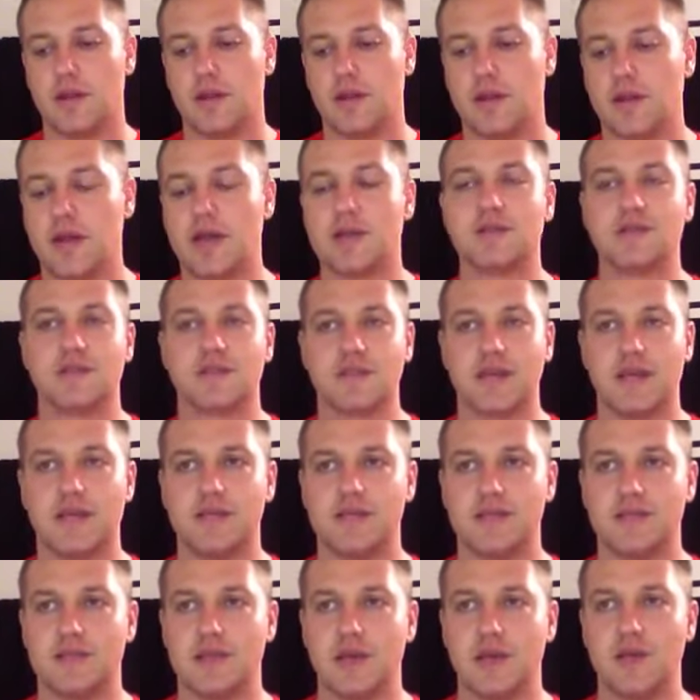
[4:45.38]

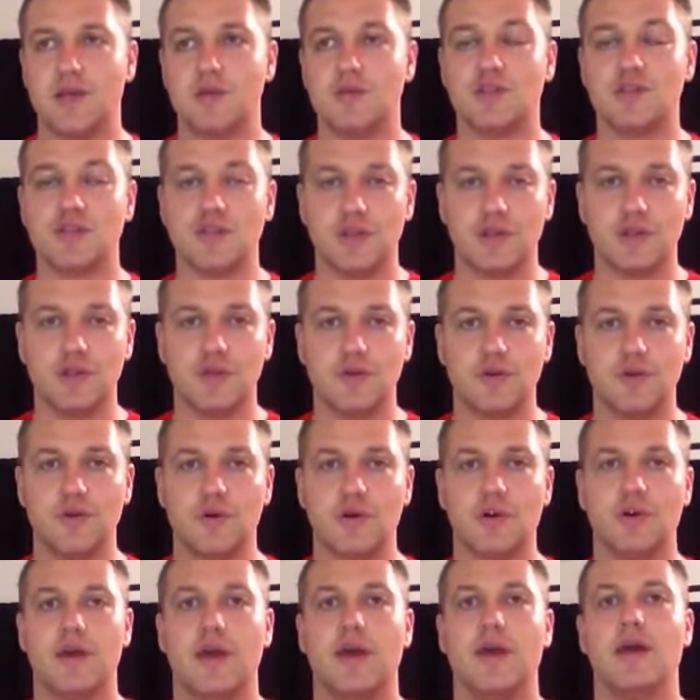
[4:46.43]
exercises that you should do,
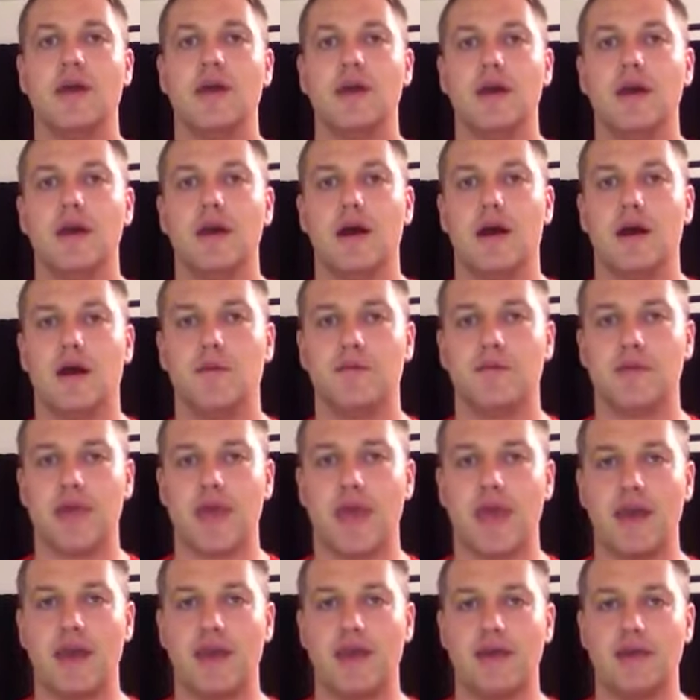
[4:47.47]
or that
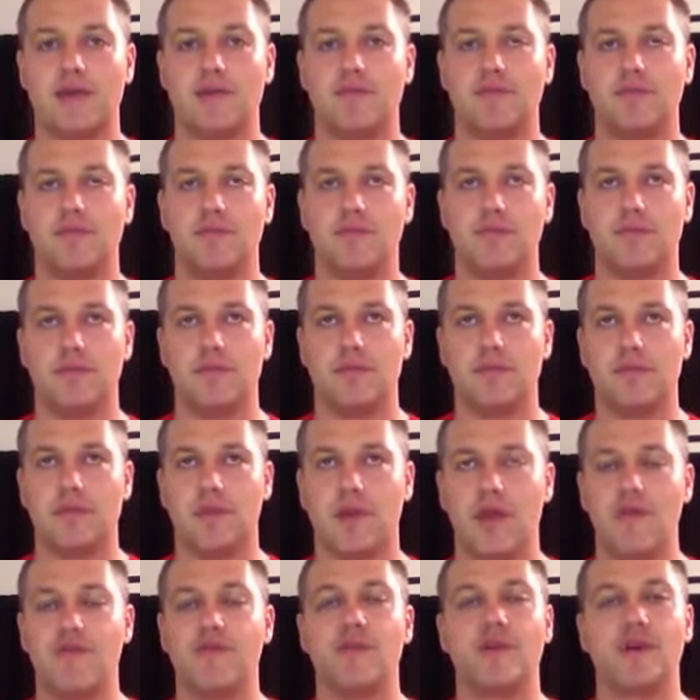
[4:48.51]
can,
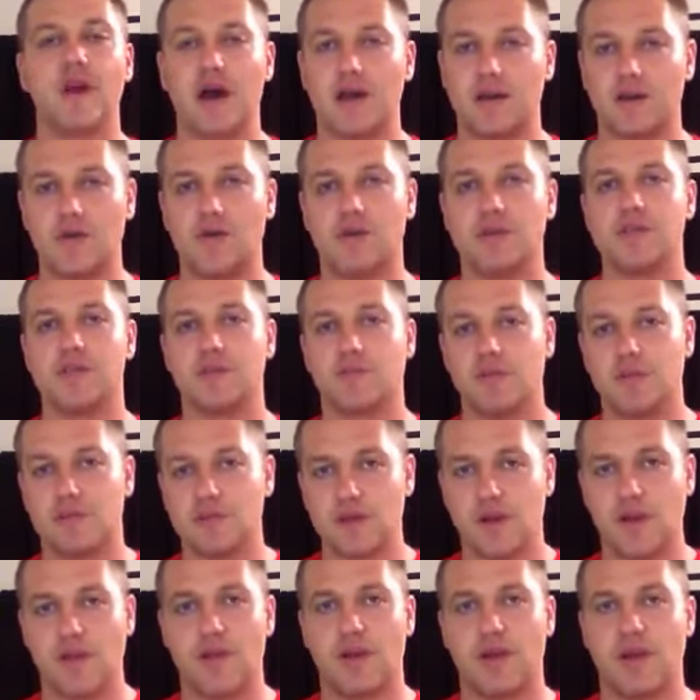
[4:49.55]
if you're not doing some of those
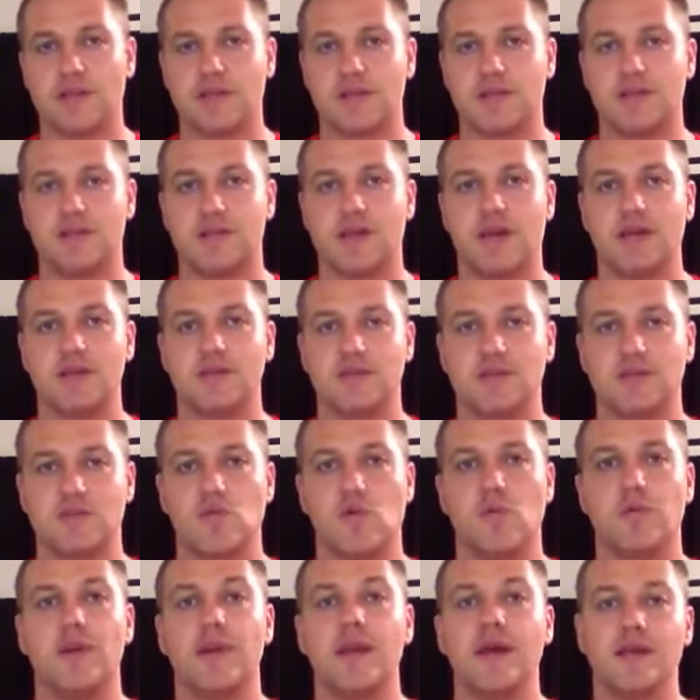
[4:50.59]
other exercises,
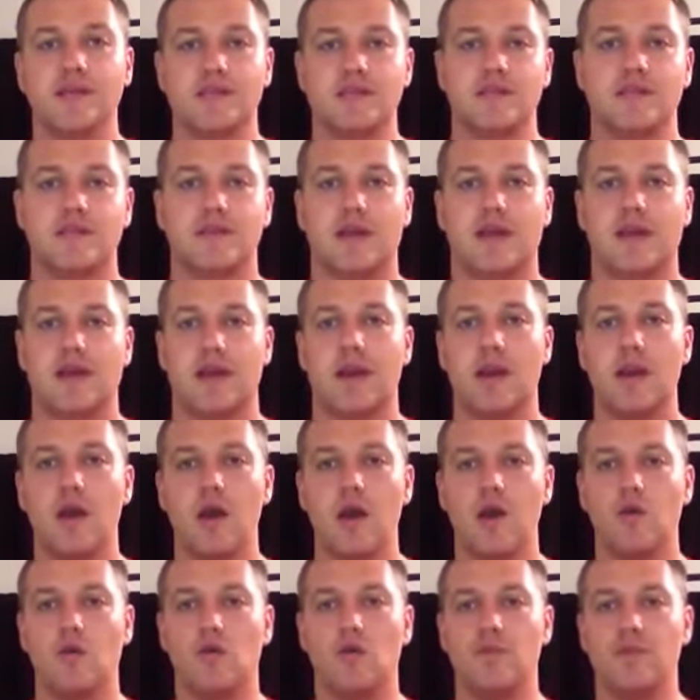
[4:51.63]
will be necessary,
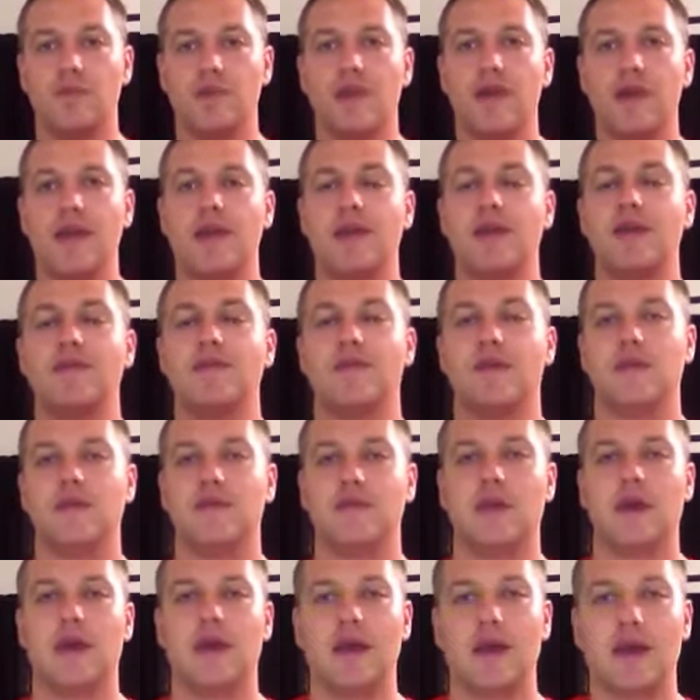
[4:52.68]
would be anything
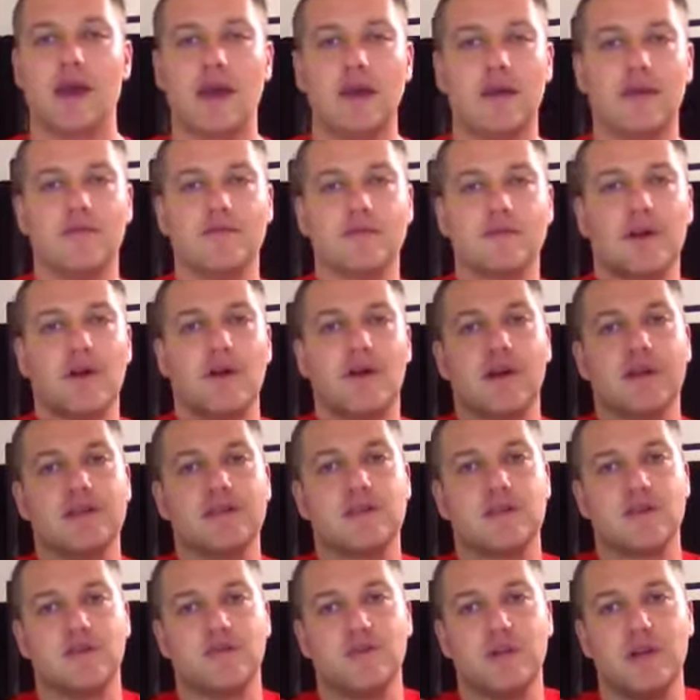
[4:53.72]
that kind of targets
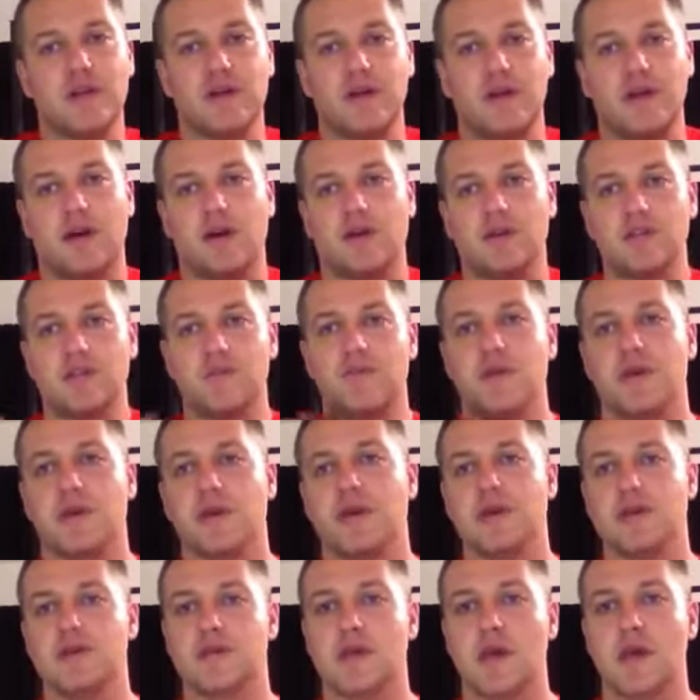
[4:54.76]
the rear delts,
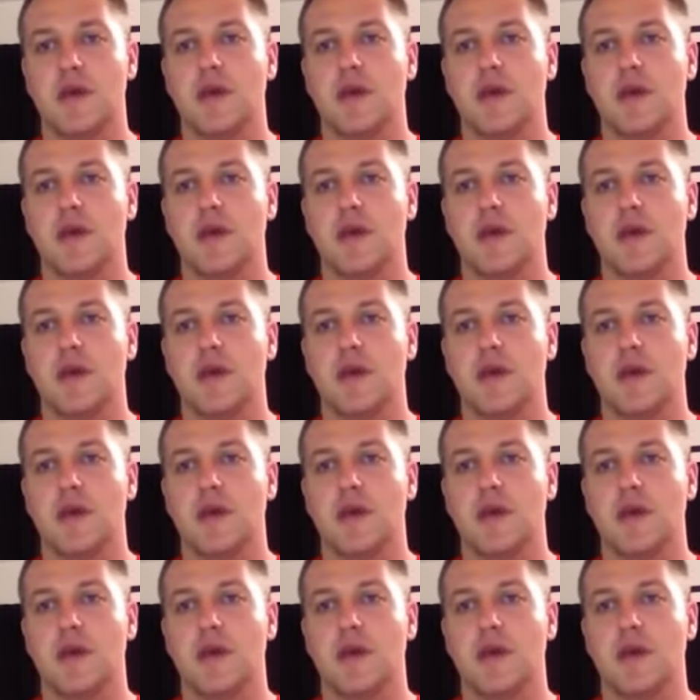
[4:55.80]
because